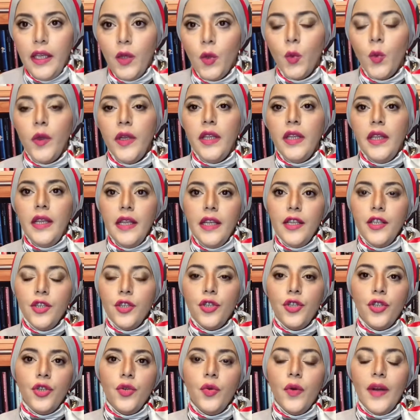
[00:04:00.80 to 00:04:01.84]
we need
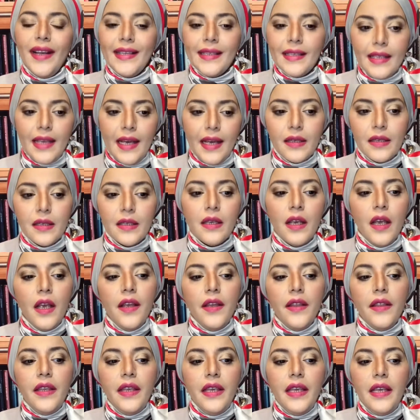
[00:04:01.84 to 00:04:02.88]
to assess
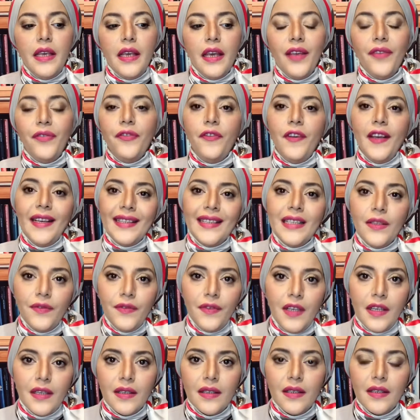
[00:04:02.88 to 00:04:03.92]
the
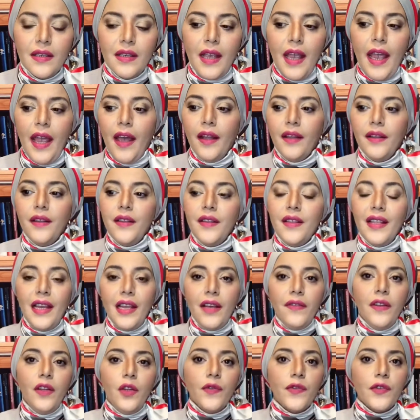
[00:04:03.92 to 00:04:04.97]
effectiveness and the
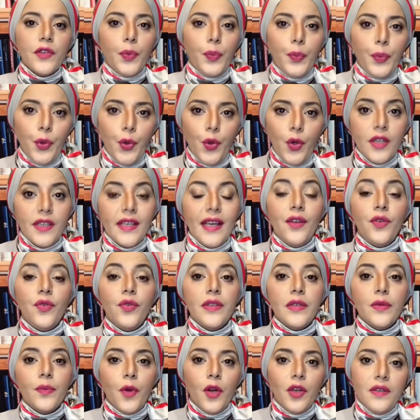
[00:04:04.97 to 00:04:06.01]
level of support and
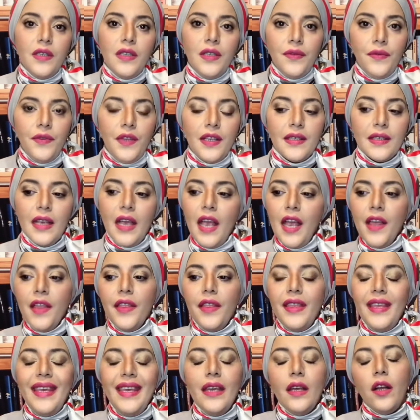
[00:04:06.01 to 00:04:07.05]
responsiveness
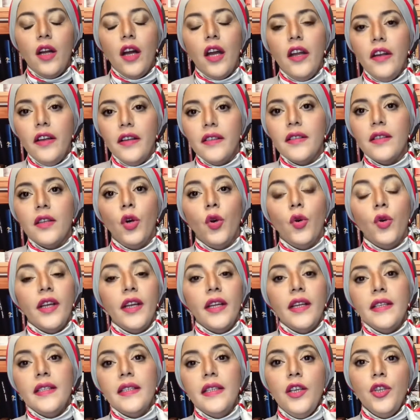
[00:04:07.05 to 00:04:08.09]
the current
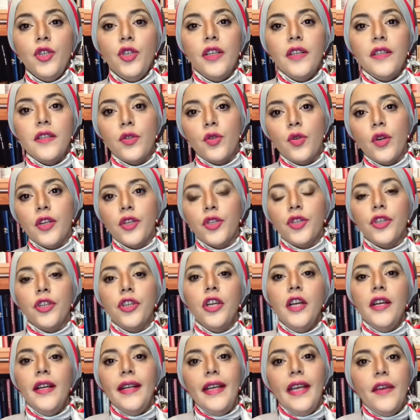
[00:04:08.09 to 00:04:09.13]
organizational structure
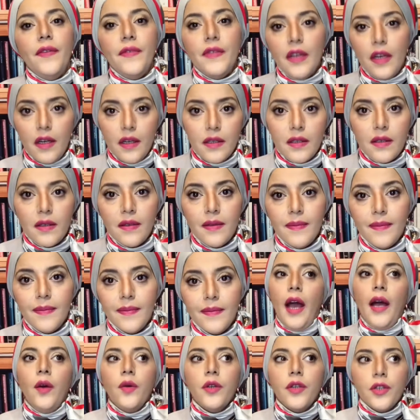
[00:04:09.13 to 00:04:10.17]
gives us.
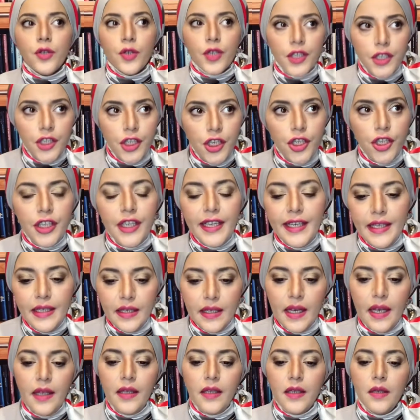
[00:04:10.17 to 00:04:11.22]
Our strategic
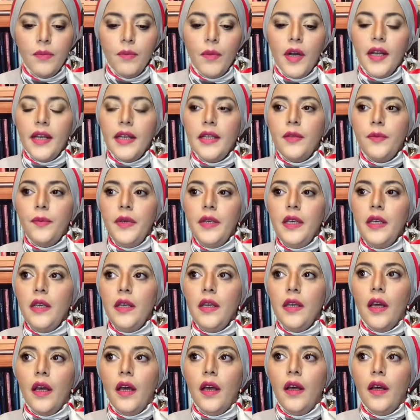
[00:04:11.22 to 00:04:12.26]
intent might be
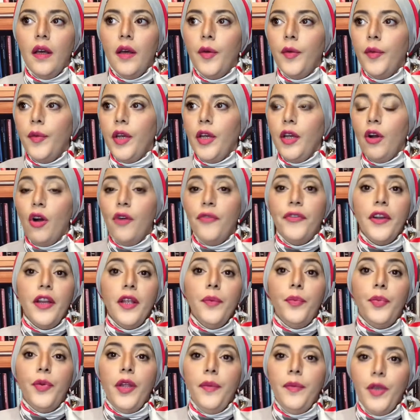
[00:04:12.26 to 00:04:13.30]
offering
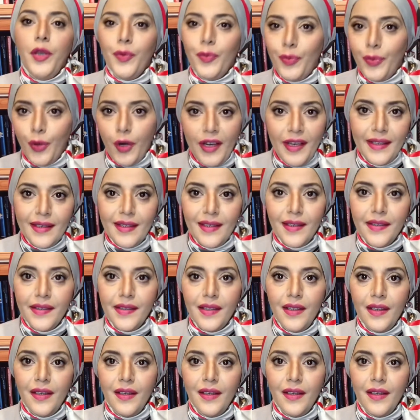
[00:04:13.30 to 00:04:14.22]
premium prices